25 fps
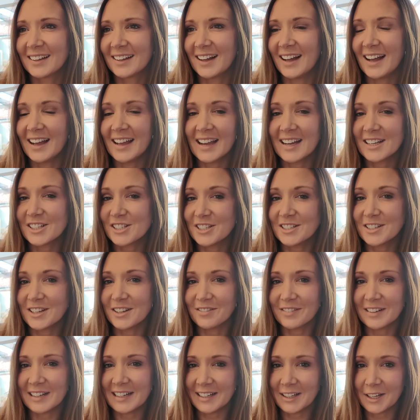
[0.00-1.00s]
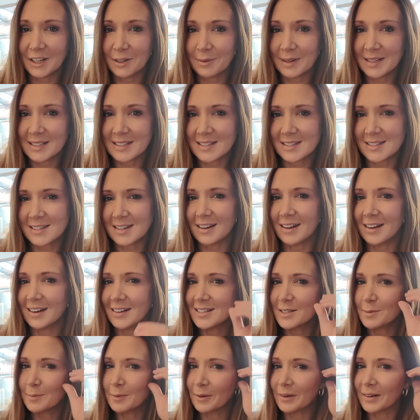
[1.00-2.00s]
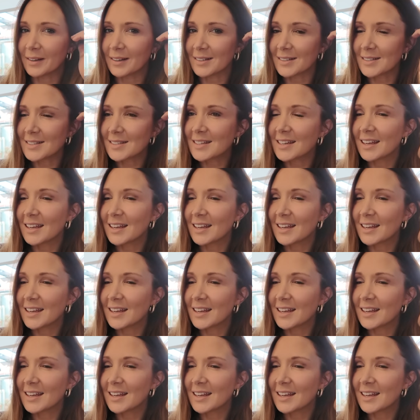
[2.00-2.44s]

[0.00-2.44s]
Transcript: actually don't really know where to start, to be honest.